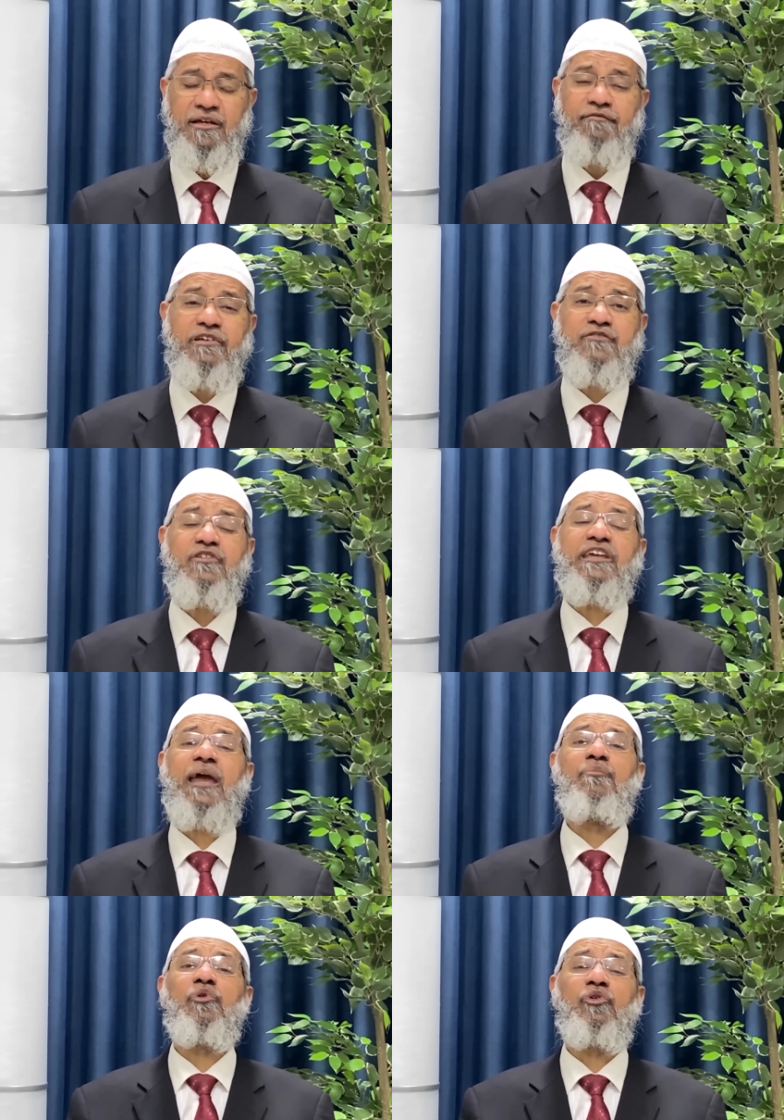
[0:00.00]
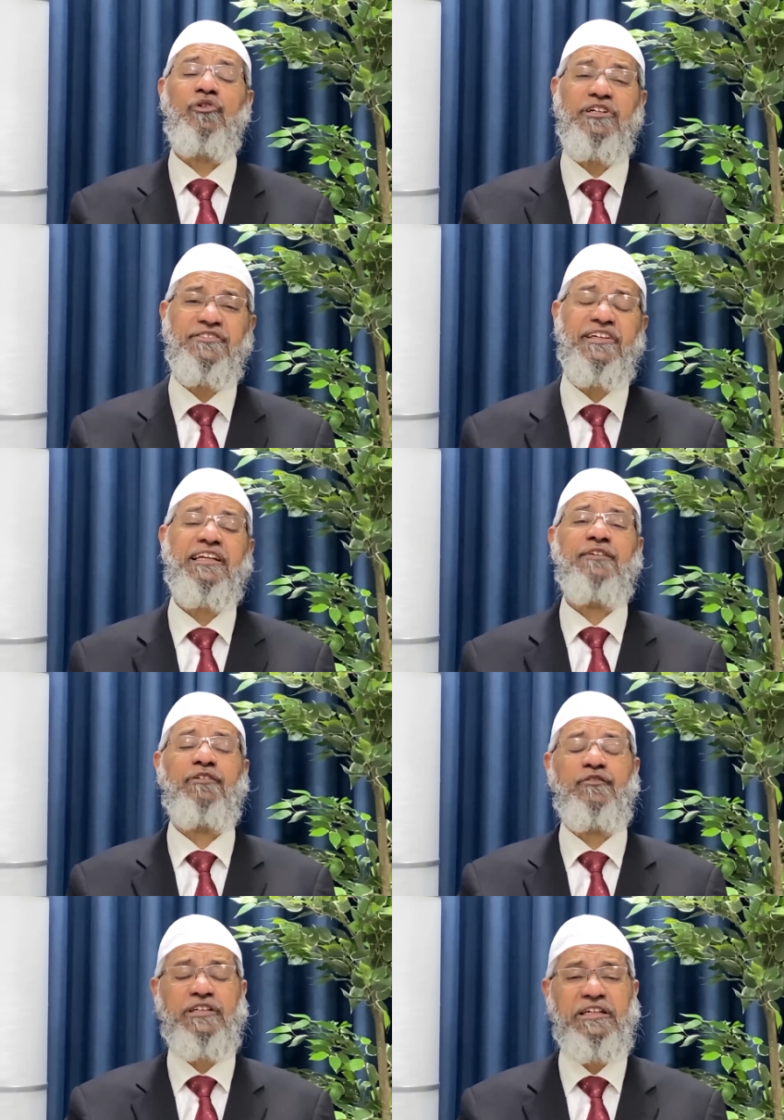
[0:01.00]
which we came to know recently
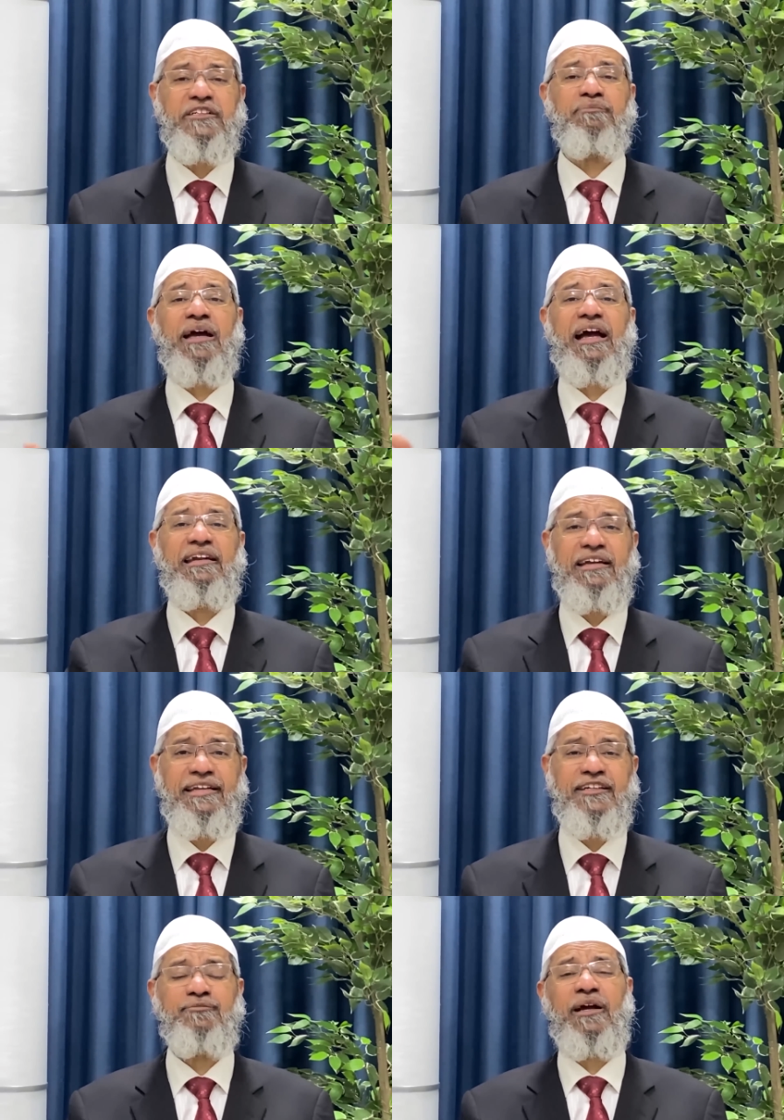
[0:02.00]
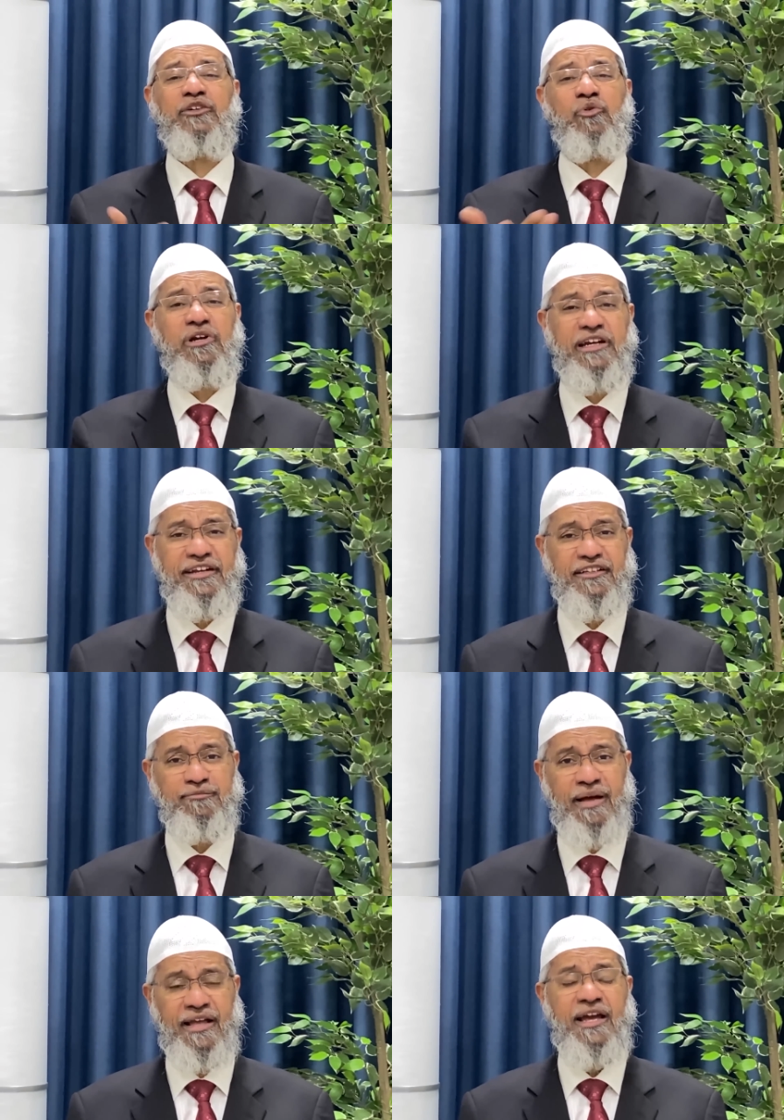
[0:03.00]
50 years back, 100 years back, 200 years
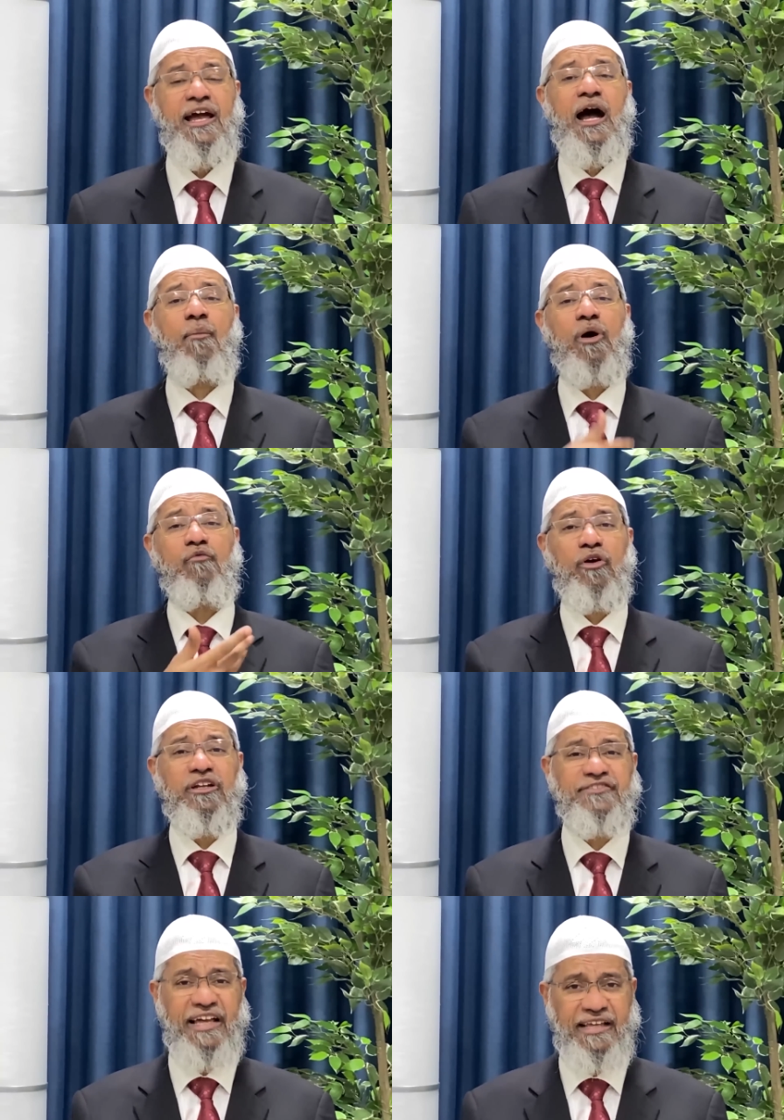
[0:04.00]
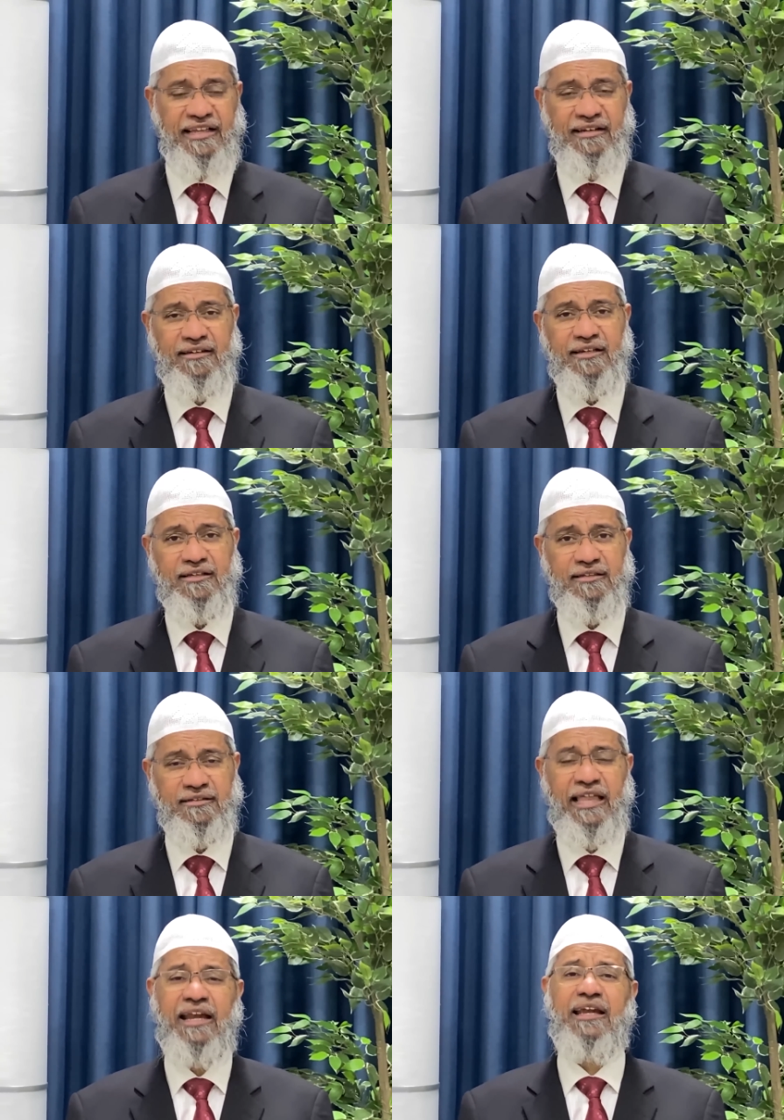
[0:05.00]
back about water cycle
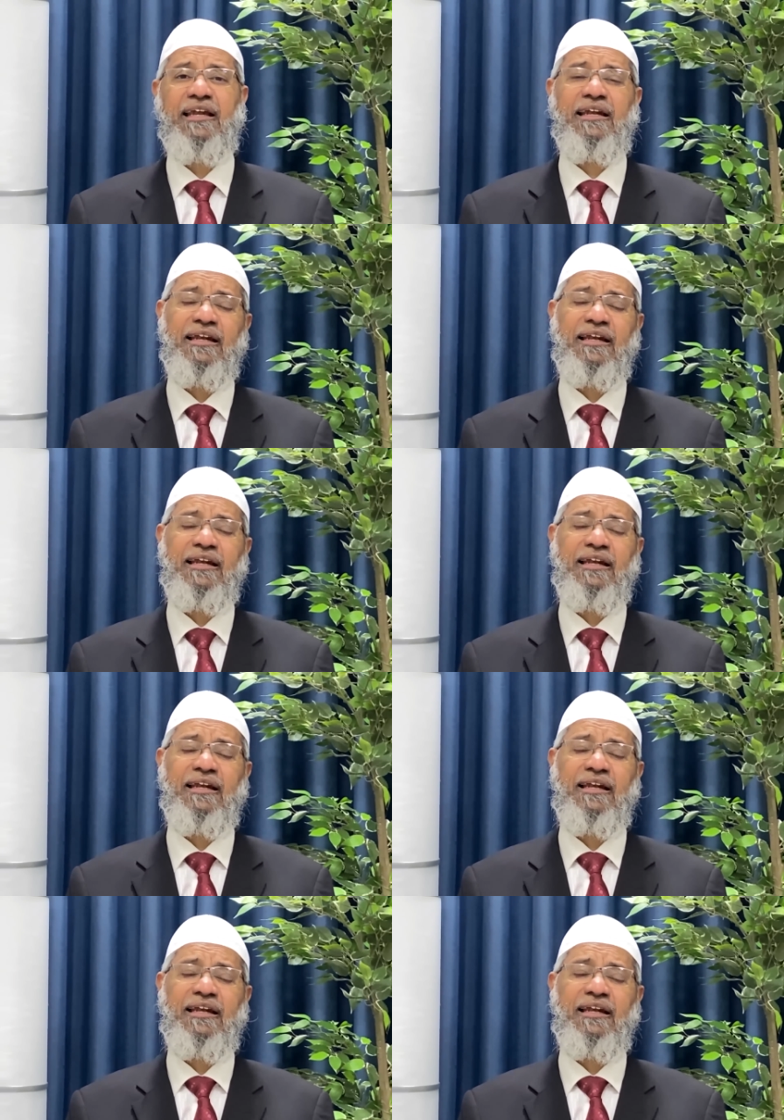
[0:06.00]
that